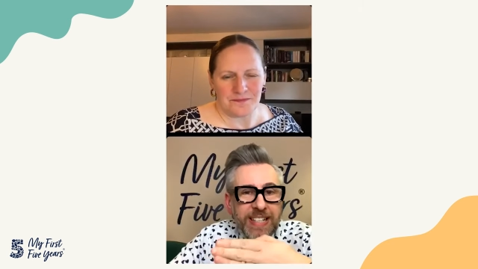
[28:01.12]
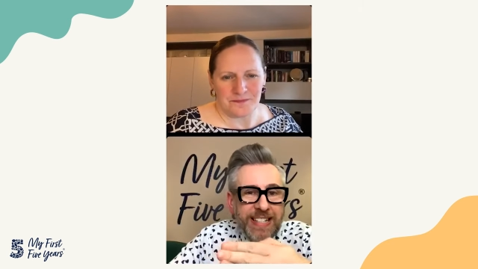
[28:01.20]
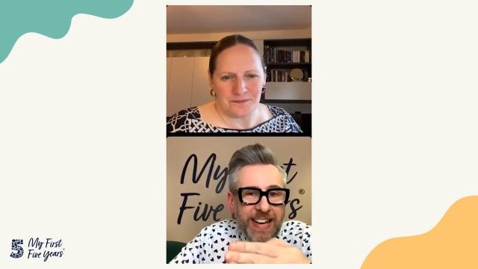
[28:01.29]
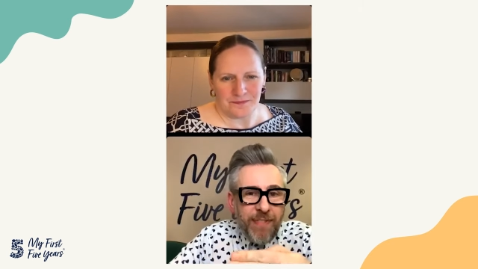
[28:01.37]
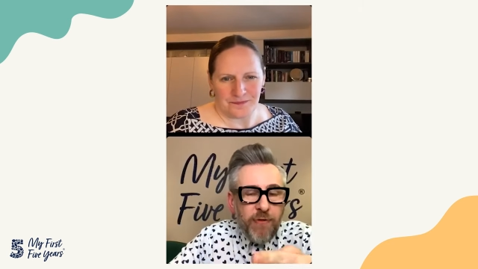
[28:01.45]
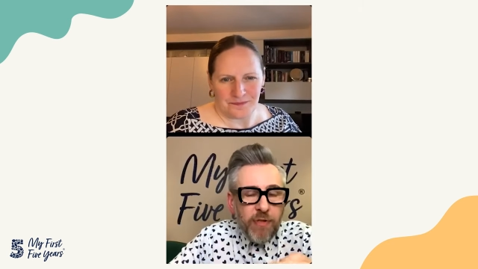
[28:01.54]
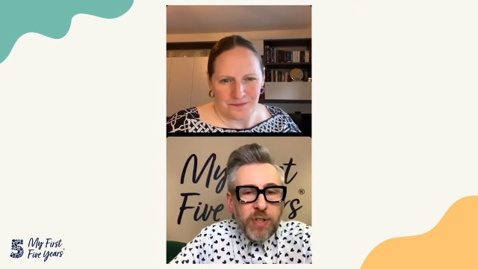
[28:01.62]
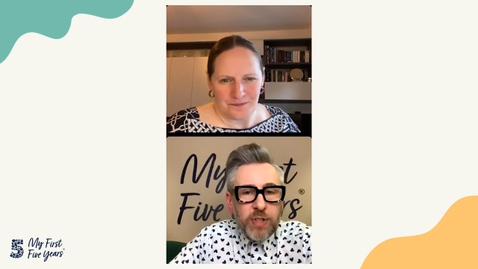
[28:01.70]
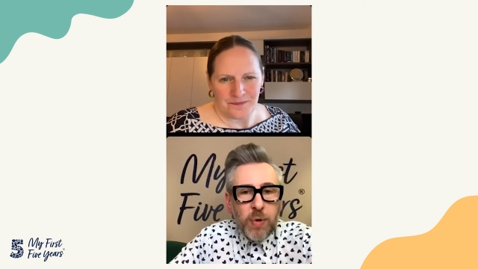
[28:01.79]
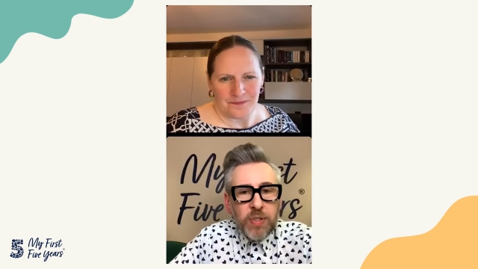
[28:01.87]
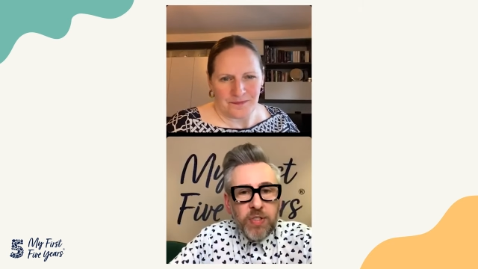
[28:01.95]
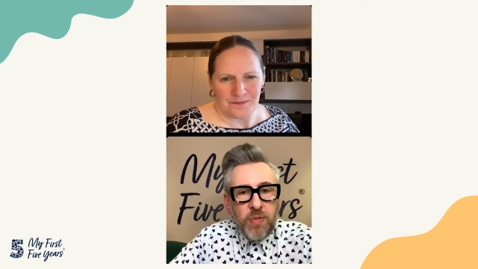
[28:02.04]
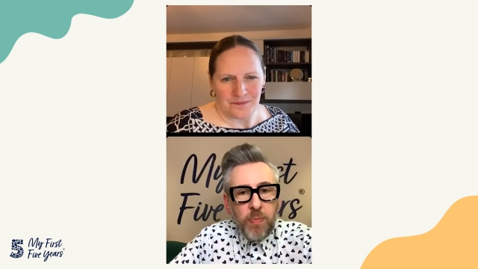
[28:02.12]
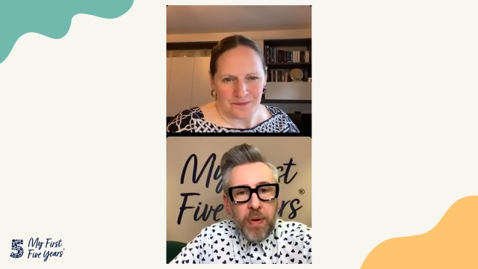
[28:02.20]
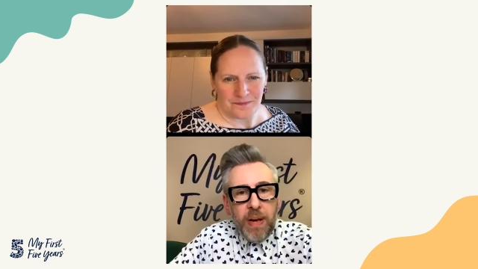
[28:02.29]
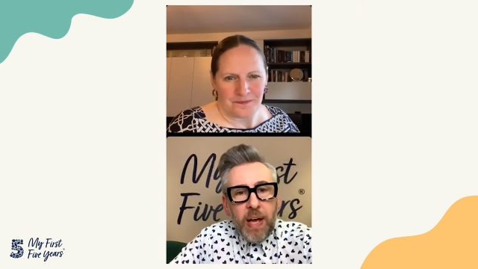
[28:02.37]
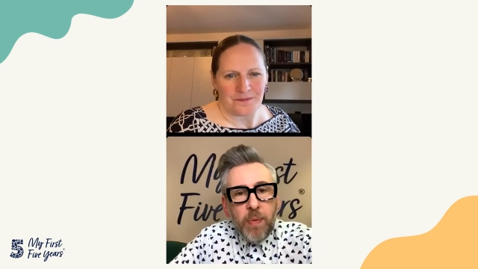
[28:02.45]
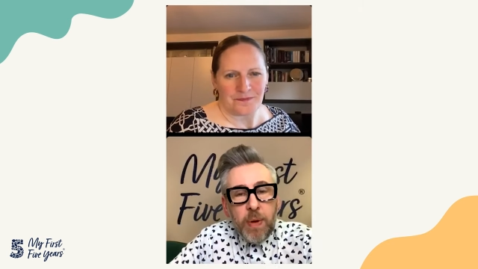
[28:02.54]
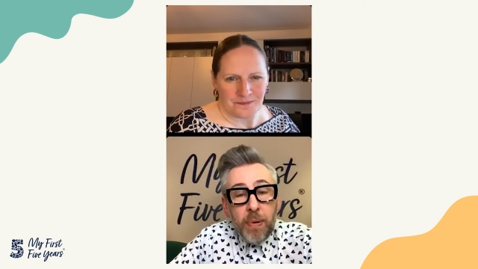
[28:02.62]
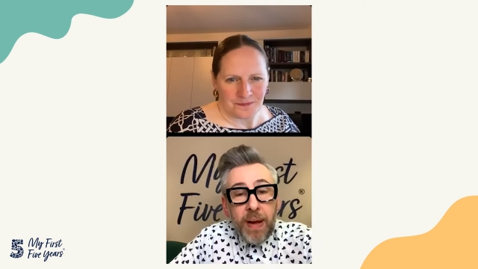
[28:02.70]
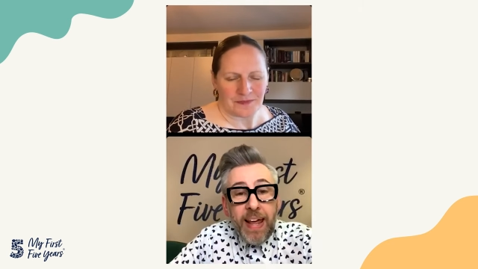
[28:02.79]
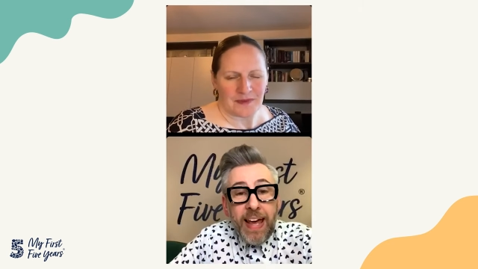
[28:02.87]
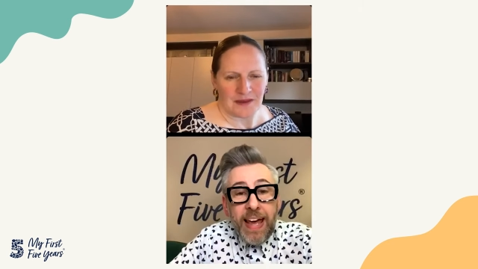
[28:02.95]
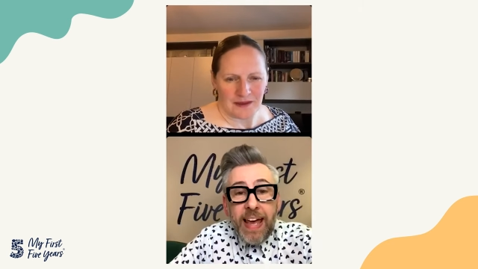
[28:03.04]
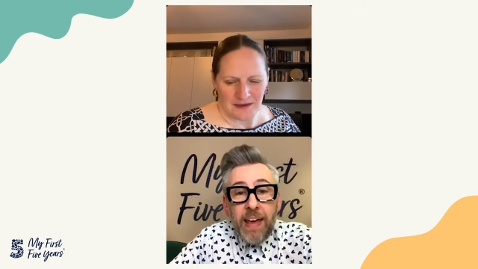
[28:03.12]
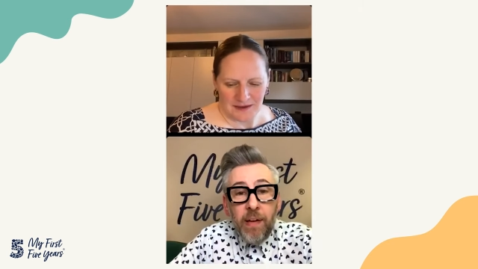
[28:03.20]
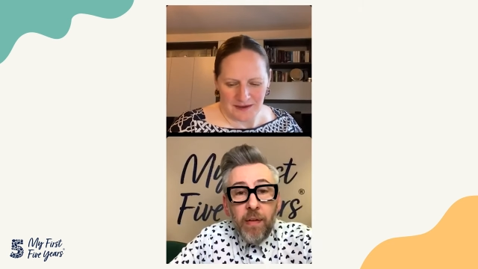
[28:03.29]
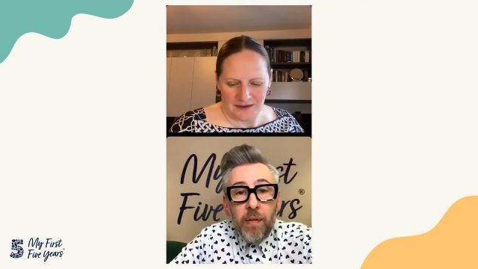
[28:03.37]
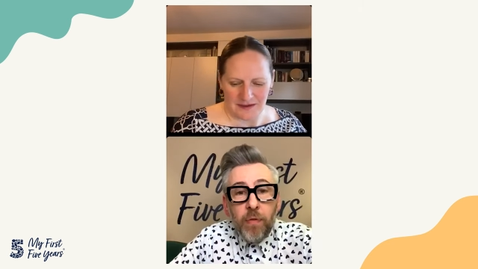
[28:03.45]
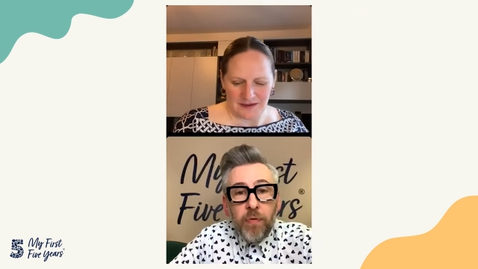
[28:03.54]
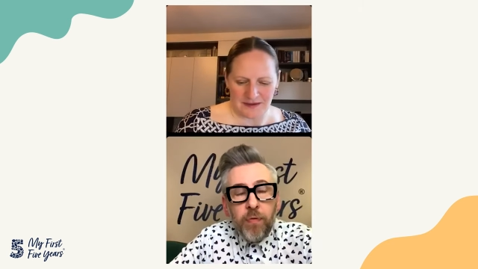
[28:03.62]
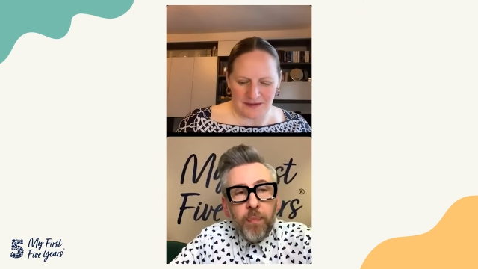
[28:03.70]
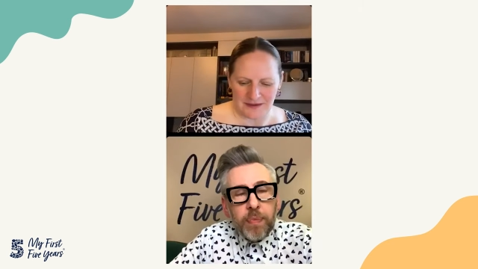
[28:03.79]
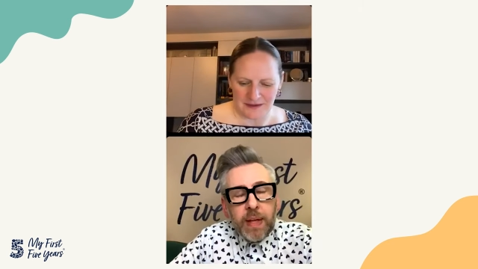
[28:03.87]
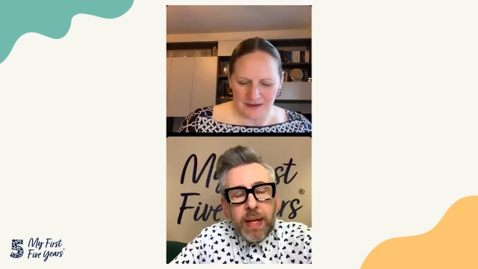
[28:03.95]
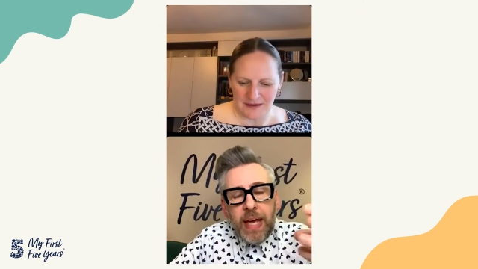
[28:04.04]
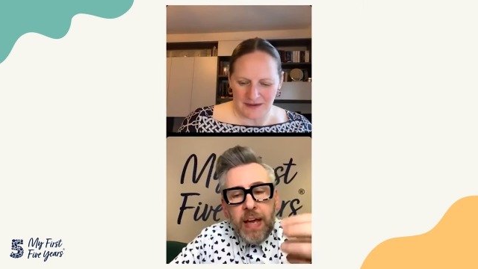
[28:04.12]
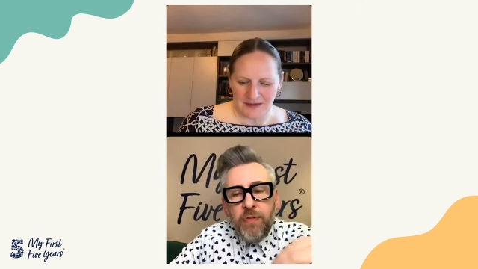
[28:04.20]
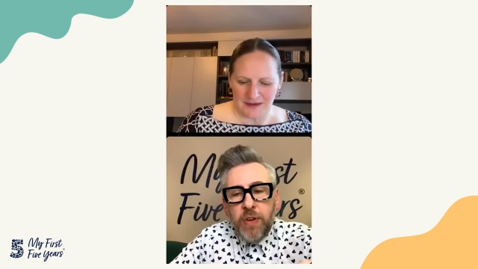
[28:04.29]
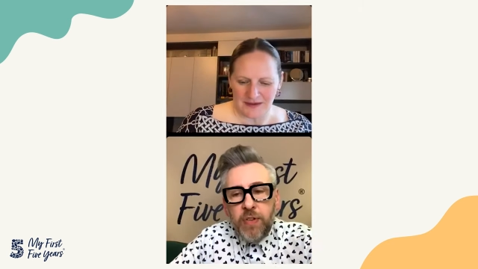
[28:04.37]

Speaker 1: different sorts of play we play if you